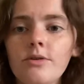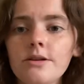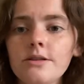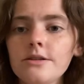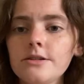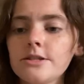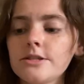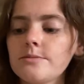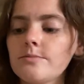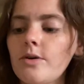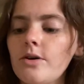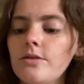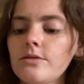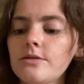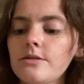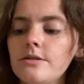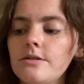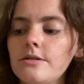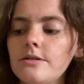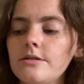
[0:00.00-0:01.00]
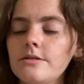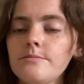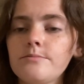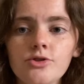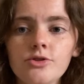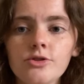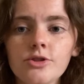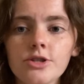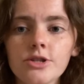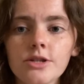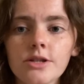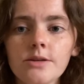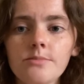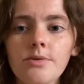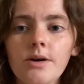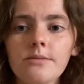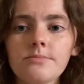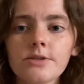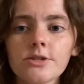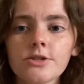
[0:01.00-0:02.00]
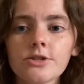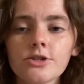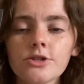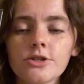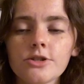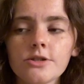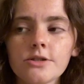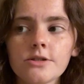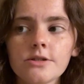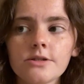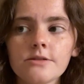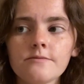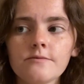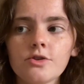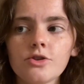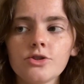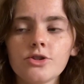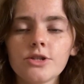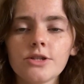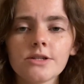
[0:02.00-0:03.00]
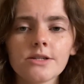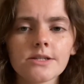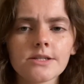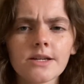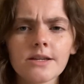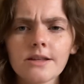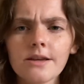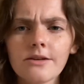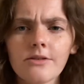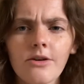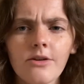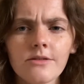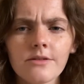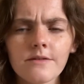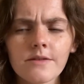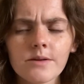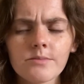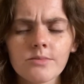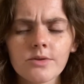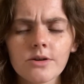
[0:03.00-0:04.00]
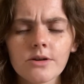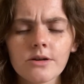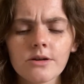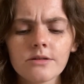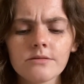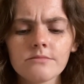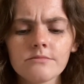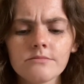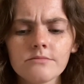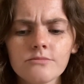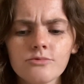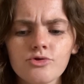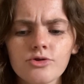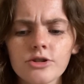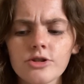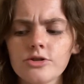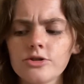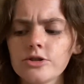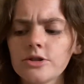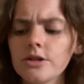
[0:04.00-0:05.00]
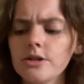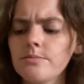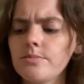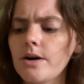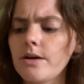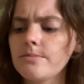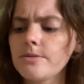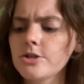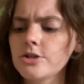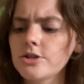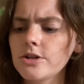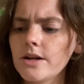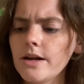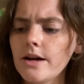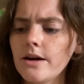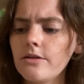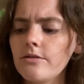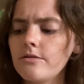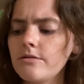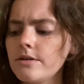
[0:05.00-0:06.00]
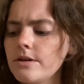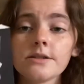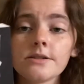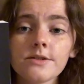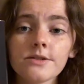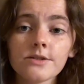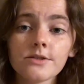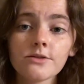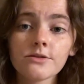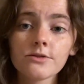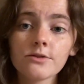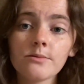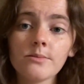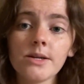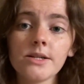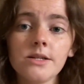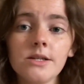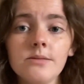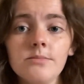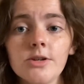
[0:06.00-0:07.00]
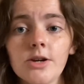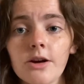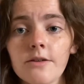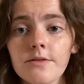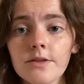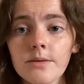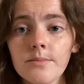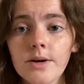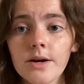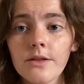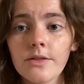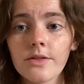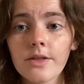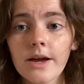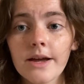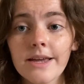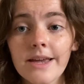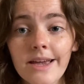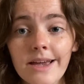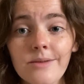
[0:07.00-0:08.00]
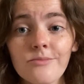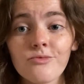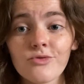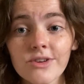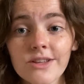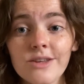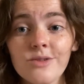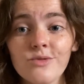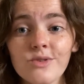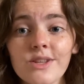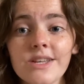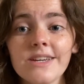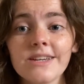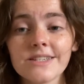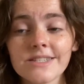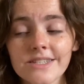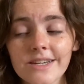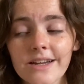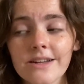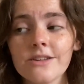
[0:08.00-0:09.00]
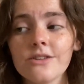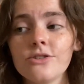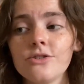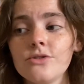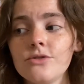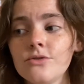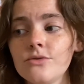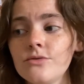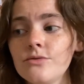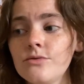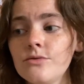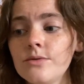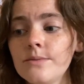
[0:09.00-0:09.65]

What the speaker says: of the smaller traditionally published version, because I think all of them are traditionally published now. This is also my TBR for the month. I am really excited to